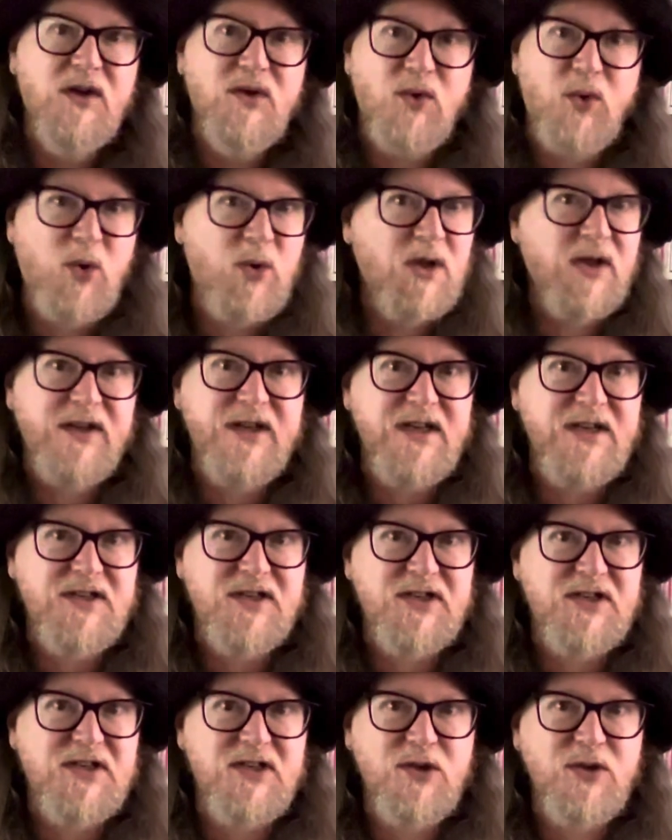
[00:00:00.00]
all of these are
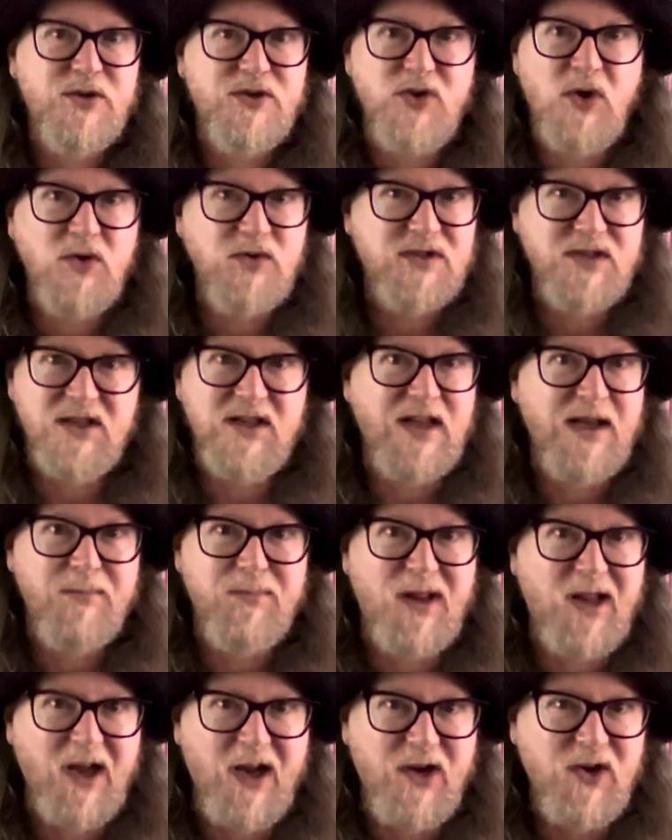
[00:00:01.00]
still songs that they
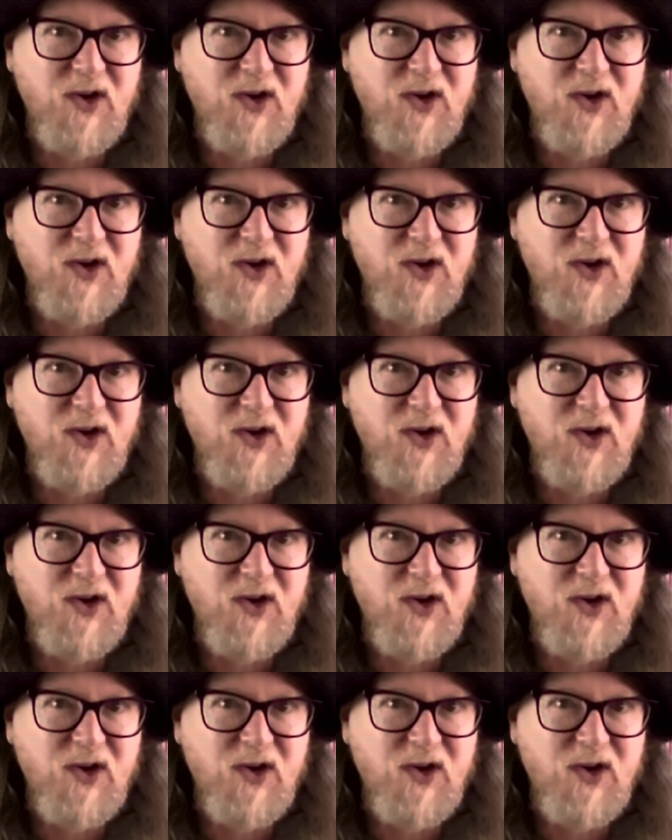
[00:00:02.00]
play in